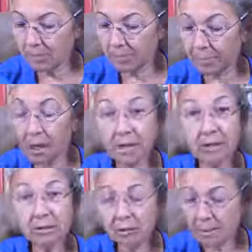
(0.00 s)

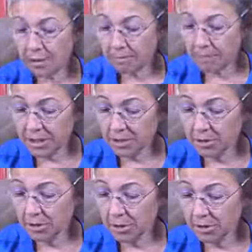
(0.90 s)
blood,
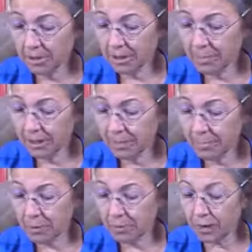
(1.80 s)
muscle, ligaments,
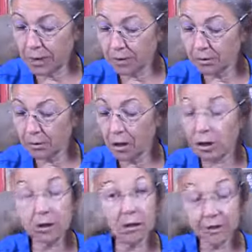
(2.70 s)
bone, and
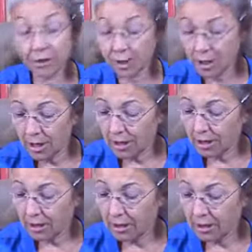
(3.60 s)
cartilage.
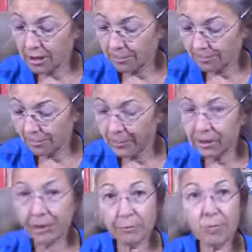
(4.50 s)
Um, and
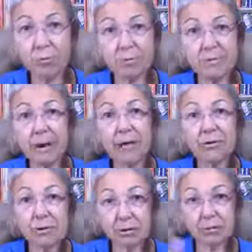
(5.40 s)
they will respond
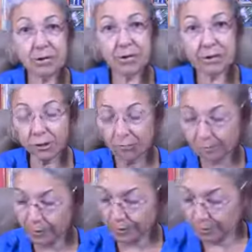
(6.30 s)
to those electrical
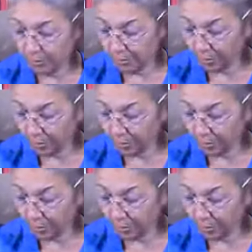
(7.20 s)
fields going